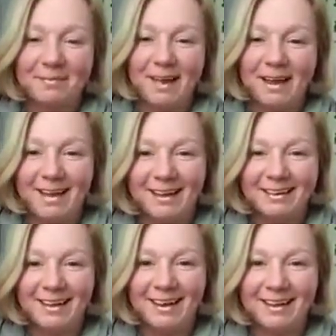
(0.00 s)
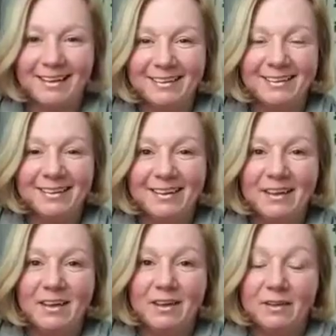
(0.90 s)
Hi. Hi.
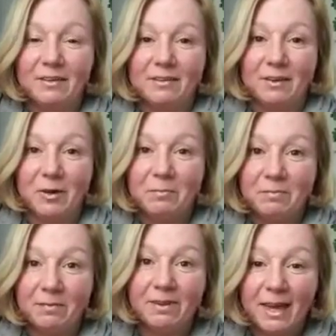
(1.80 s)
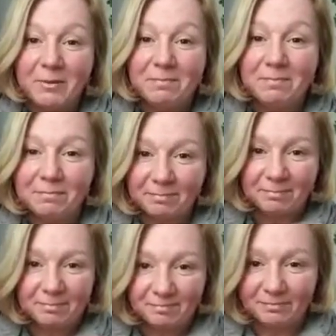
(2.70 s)
So, okay.
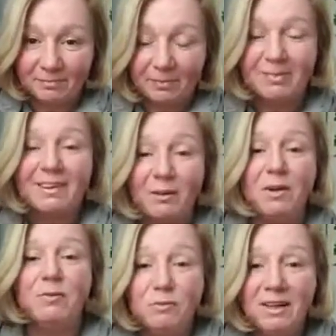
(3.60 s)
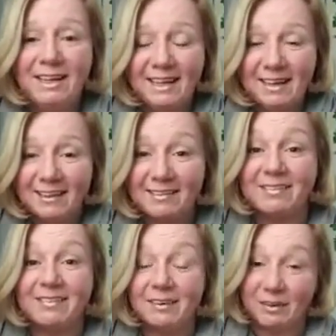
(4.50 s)
Well, it really
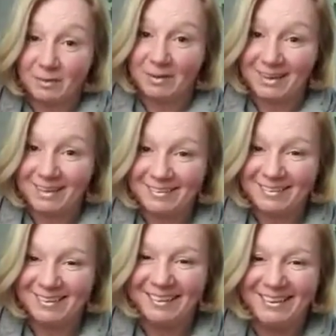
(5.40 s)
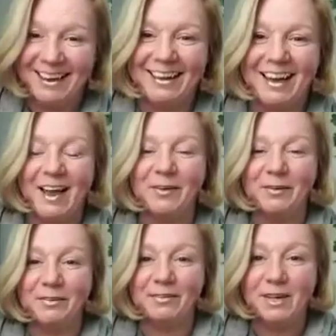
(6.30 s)
is going to be it. And I will
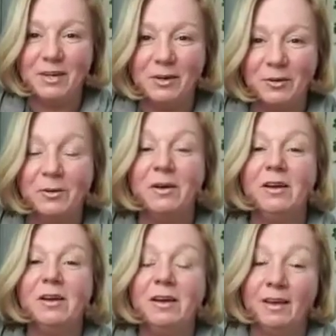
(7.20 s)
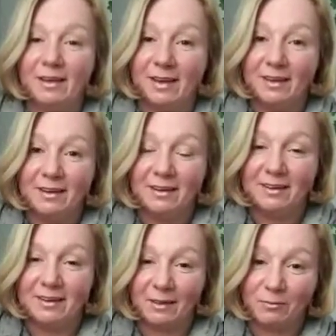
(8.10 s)
see you again
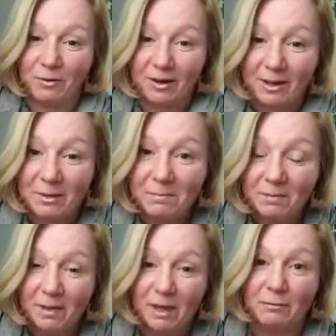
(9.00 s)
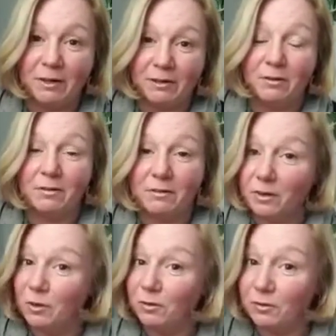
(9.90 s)
next Friday. If I don't see
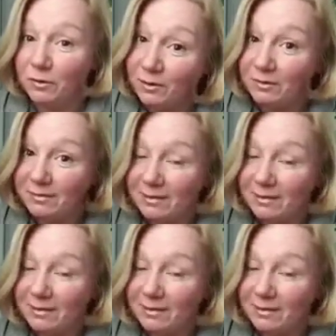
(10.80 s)
you sooner,